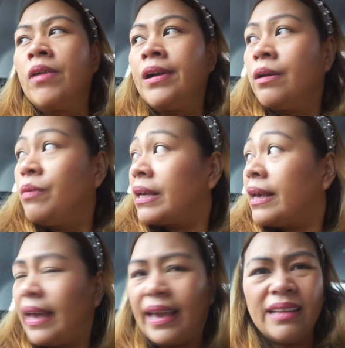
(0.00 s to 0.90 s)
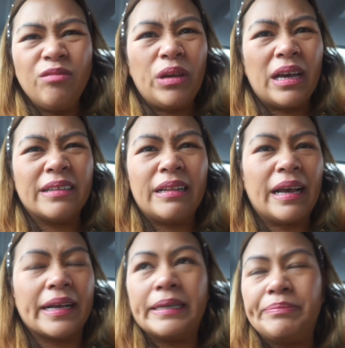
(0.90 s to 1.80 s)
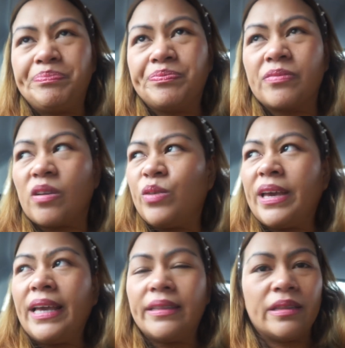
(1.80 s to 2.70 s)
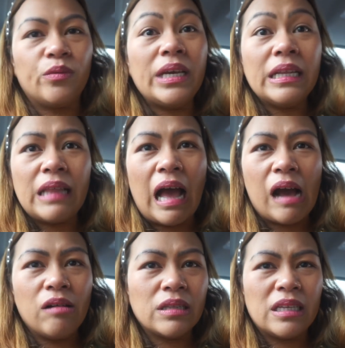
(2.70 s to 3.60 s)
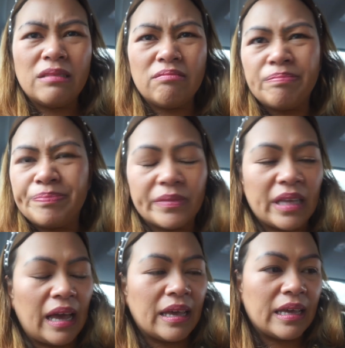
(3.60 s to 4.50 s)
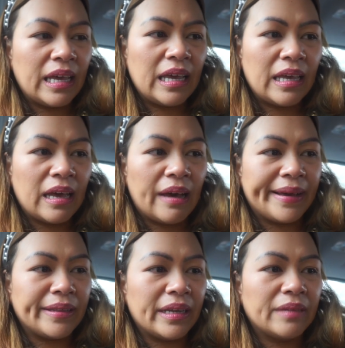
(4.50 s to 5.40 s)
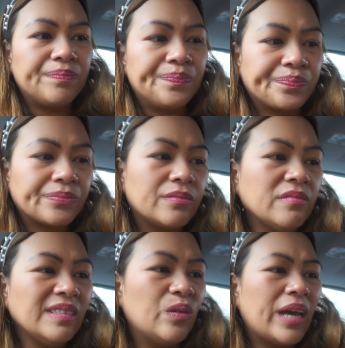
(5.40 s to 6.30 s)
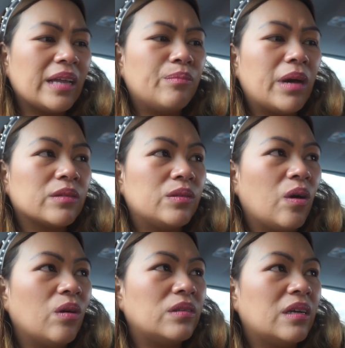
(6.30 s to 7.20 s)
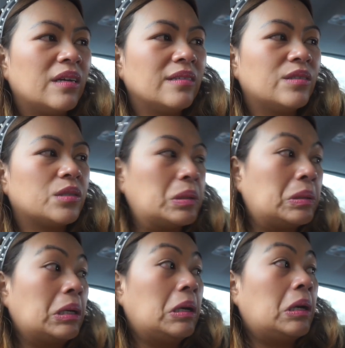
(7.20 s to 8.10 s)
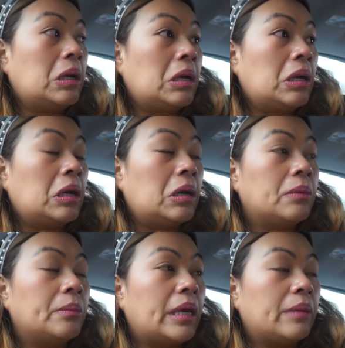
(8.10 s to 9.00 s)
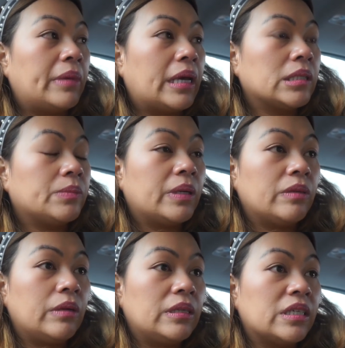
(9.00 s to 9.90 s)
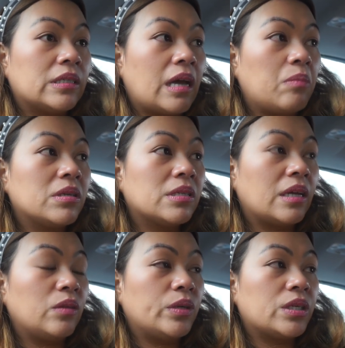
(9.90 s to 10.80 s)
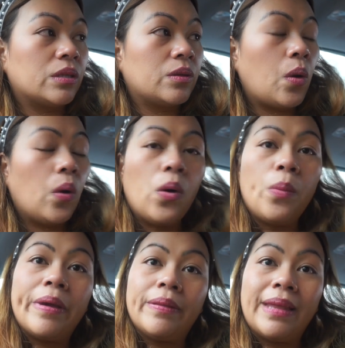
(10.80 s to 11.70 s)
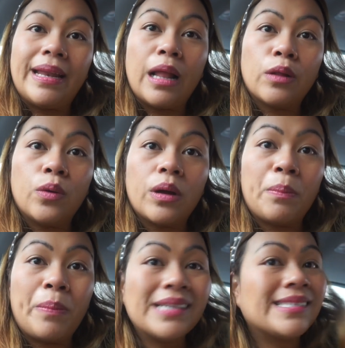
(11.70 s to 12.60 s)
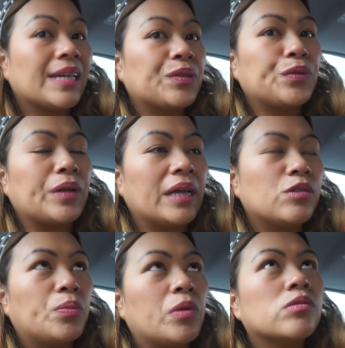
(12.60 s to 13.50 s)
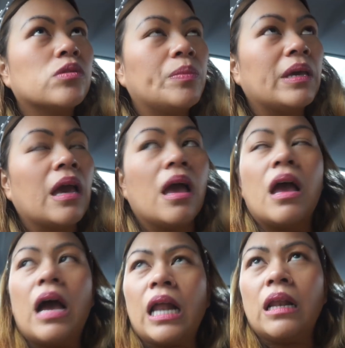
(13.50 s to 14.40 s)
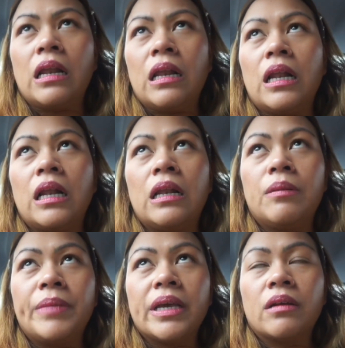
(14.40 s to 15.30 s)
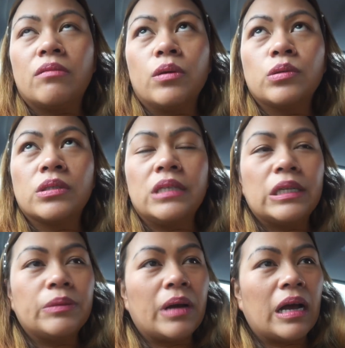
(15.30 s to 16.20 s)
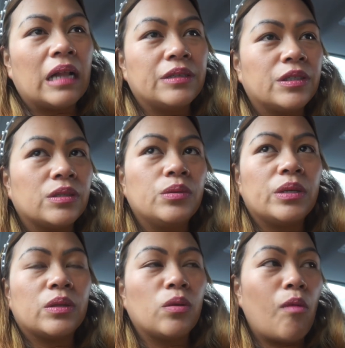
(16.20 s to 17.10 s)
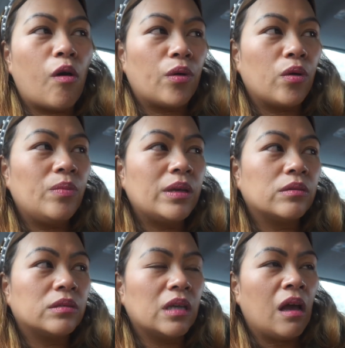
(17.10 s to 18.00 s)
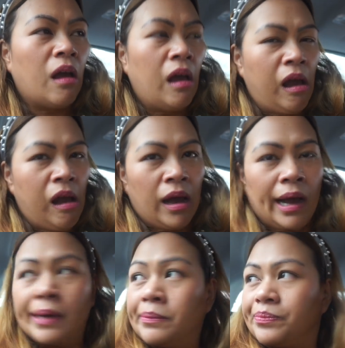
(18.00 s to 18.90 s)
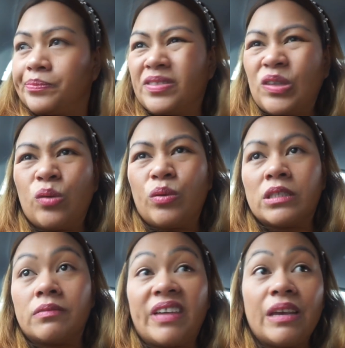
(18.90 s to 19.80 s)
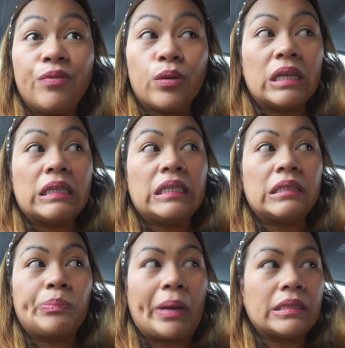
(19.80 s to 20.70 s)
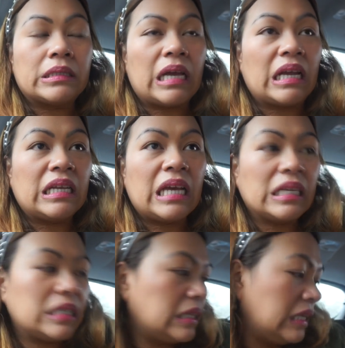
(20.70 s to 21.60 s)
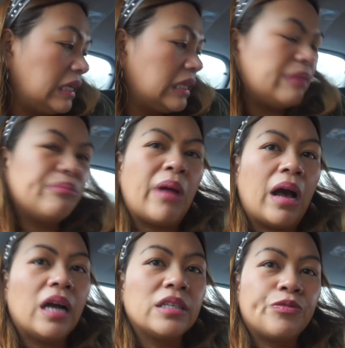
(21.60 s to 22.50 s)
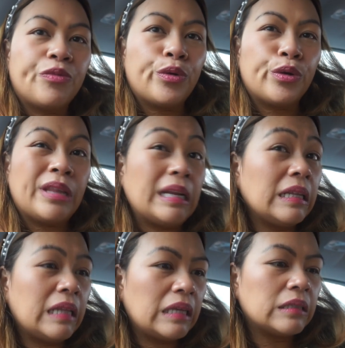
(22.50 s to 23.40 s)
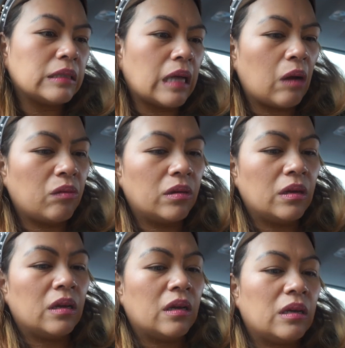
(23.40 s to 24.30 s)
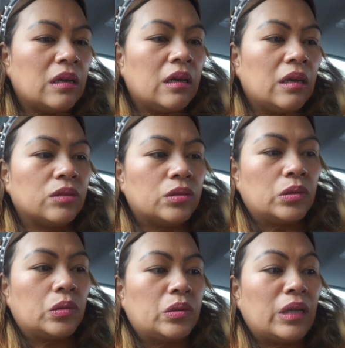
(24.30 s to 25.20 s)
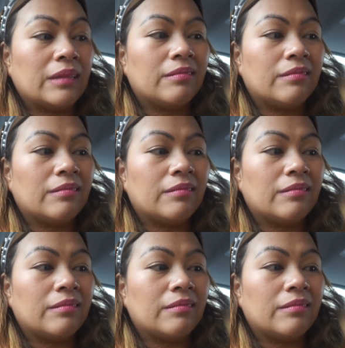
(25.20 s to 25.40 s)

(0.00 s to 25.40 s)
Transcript: the weekend we had like we eat out in IKEA, and then we had McDonald's. So me and my husband will just have a sandwich at home, and then I'll cook a pasta tonight. Supposed to be I'll make a roast dinner, but I'll just do it tomorrow because Noah's favorite is pasta, and he hasn't eaten much for 3 days now, so not